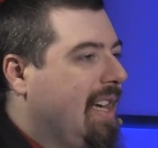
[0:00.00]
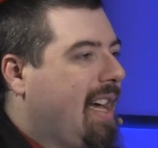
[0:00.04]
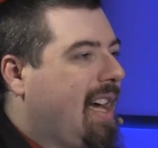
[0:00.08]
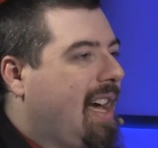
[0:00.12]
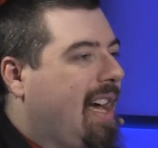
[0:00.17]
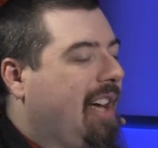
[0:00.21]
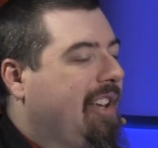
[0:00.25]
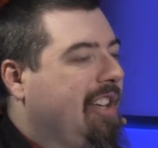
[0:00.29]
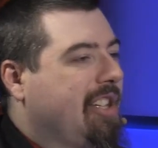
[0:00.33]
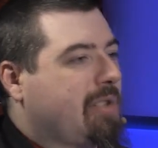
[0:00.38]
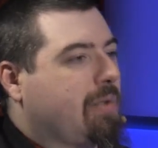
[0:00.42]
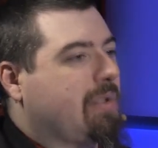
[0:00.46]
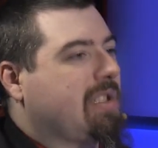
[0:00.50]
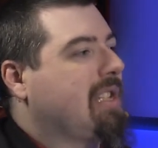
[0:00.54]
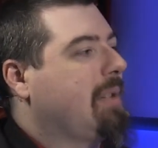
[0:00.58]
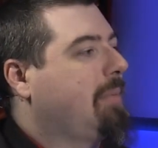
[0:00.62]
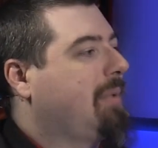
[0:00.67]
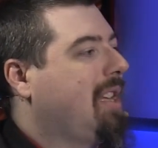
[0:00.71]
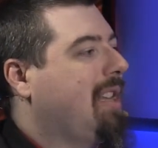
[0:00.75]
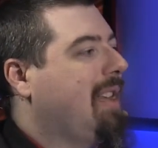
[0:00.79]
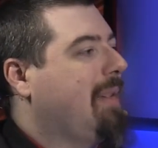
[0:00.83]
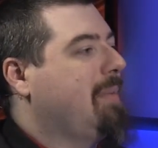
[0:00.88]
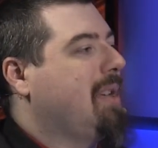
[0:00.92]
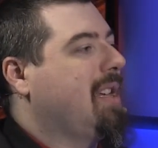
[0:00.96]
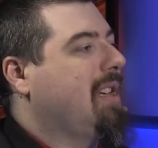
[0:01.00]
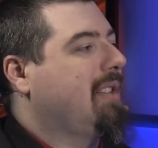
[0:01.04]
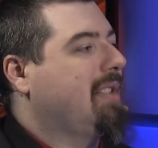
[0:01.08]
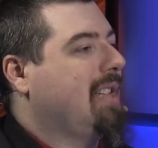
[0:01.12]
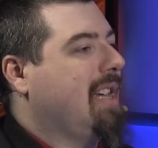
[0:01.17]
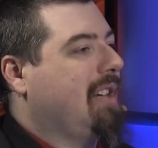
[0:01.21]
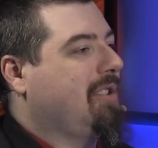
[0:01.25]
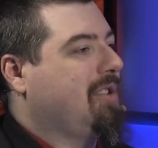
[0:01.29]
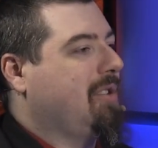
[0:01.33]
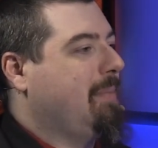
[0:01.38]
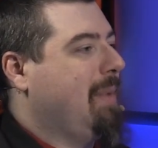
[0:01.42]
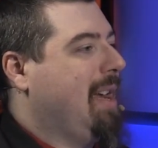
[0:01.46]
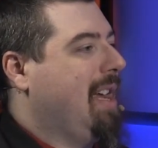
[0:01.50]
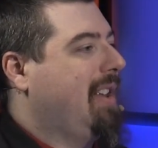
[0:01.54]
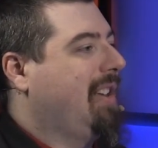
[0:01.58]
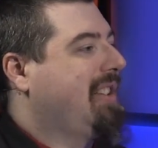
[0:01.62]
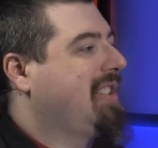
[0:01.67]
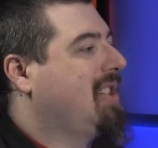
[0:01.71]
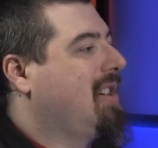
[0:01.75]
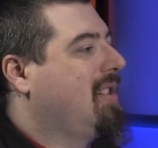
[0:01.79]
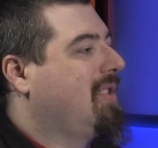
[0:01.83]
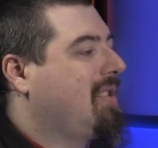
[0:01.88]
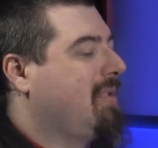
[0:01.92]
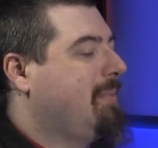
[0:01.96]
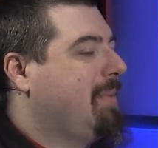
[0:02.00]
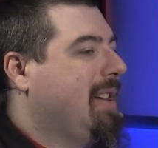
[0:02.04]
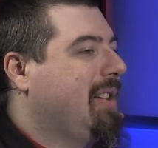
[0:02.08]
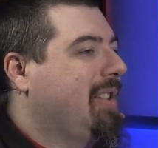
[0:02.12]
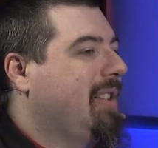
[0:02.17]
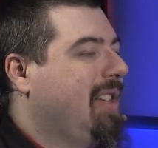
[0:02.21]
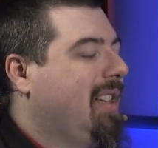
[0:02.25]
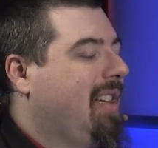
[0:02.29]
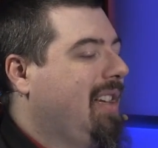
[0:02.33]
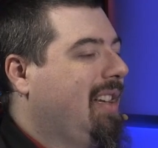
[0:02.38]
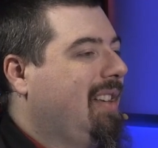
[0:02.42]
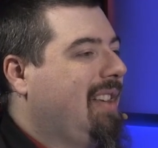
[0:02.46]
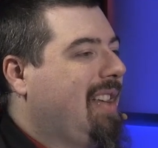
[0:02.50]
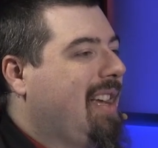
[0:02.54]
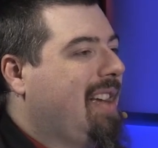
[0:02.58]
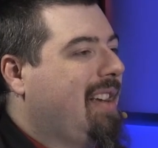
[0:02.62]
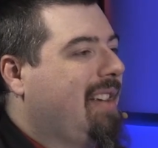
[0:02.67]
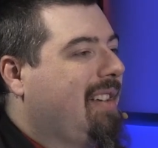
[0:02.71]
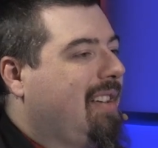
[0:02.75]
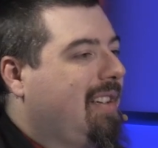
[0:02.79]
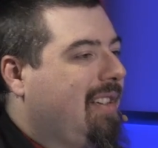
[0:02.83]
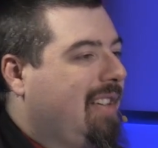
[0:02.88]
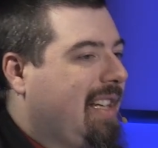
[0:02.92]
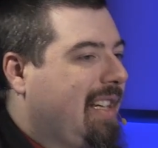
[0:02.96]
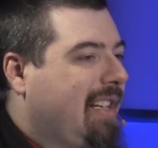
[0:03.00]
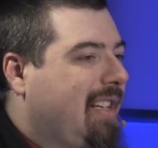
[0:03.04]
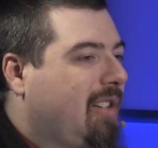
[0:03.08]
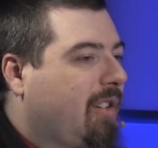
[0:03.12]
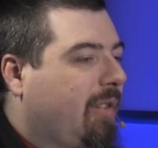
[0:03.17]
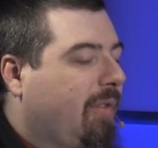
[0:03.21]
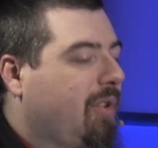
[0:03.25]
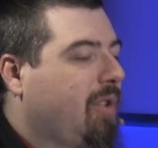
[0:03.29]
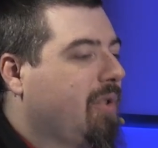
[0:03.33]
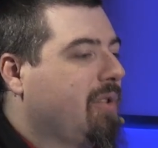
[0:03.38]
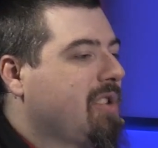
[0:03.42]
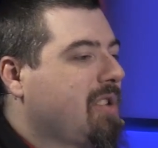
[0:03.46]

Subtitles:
This was something that me and Dr. Mallet talked about in that interview.